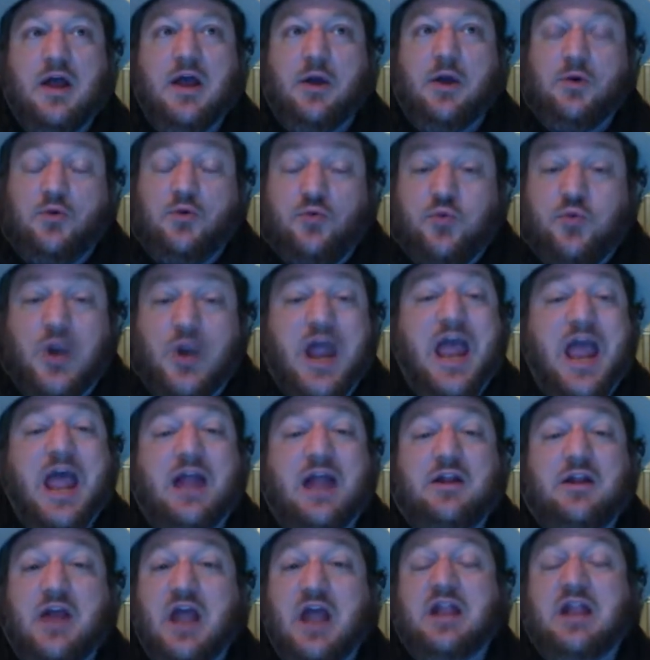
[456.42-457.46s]

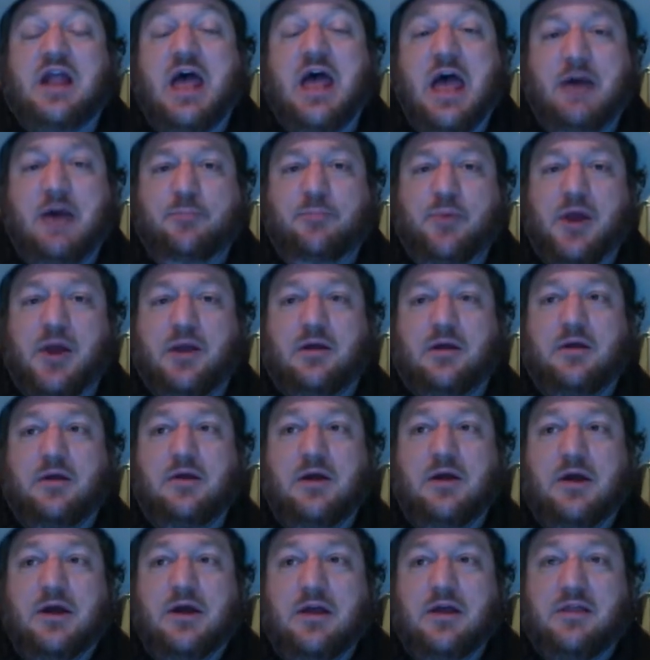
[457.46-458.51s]
grand and epic
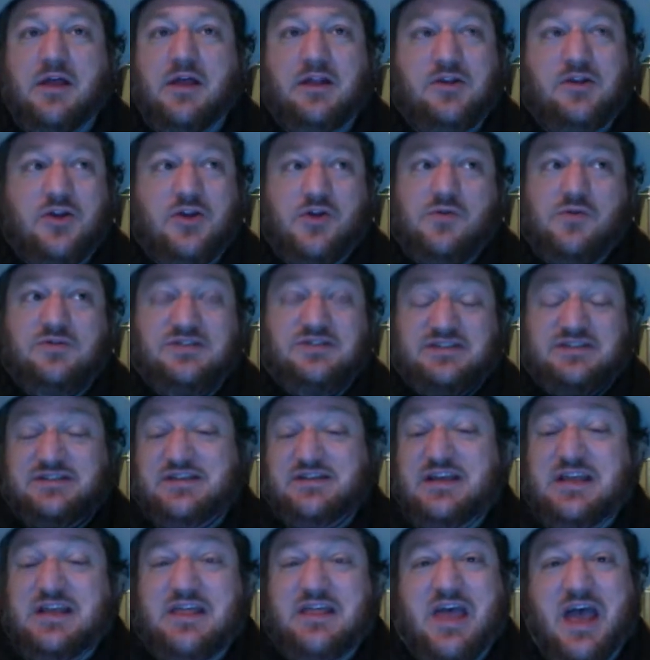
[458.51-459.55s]
that you don't
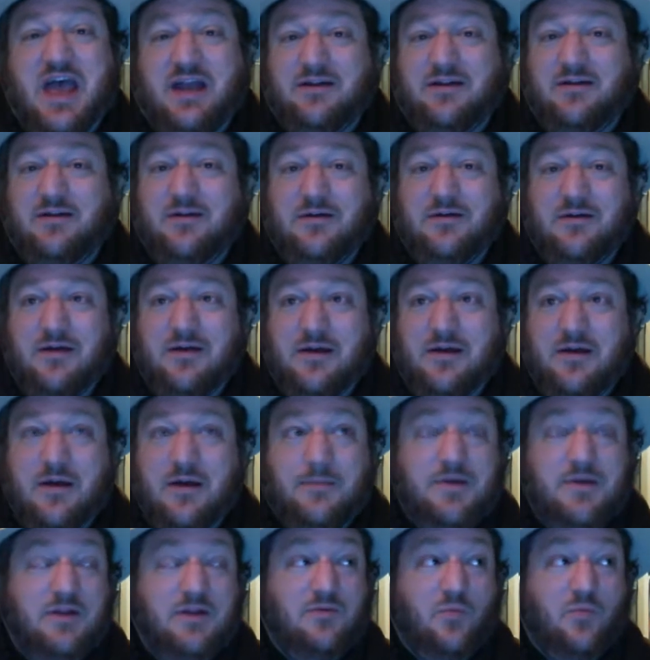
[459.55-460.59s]
see that I
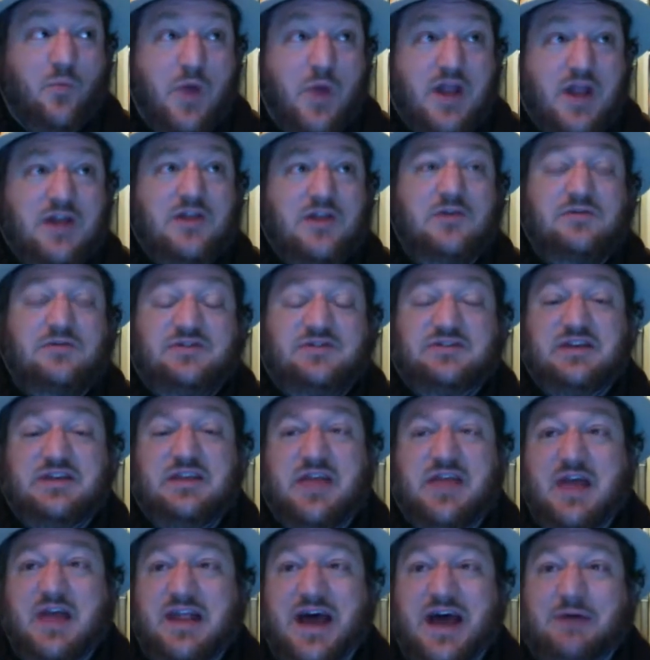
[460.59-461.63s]
mean, when do you see
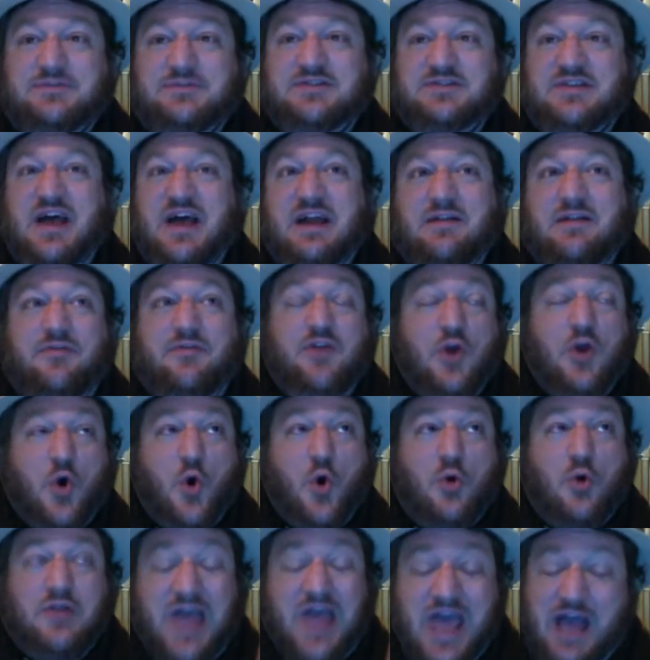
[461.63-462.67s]
that outside of the
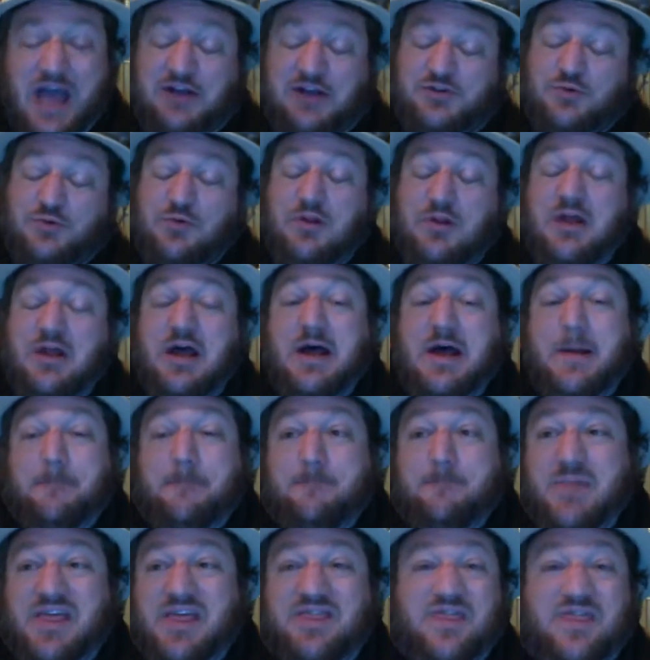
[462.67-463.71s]
old actual
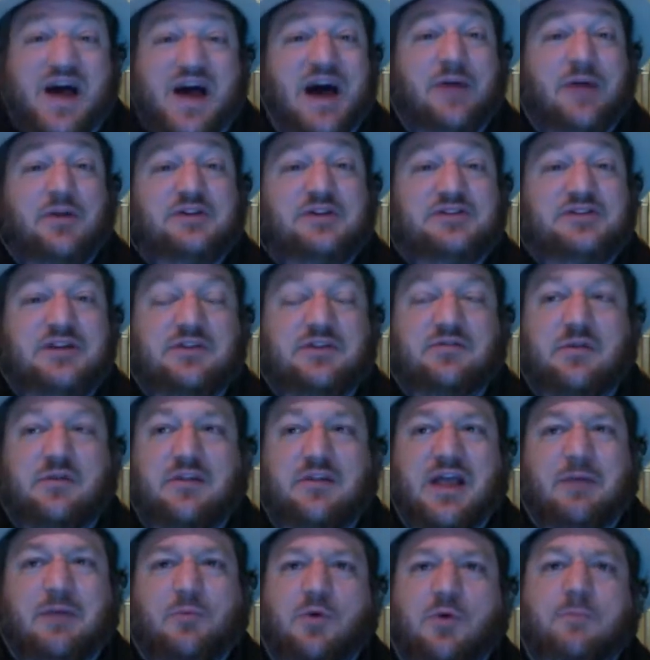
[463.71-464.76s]
mythologies
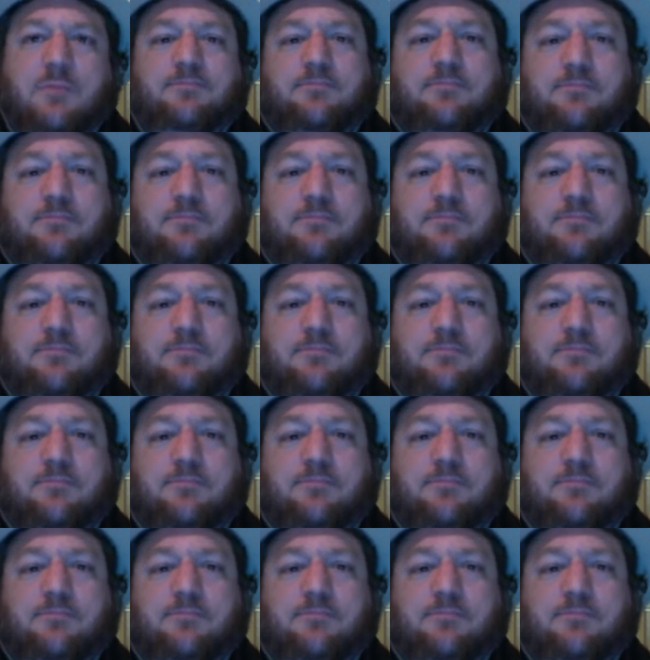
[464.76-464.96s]
that were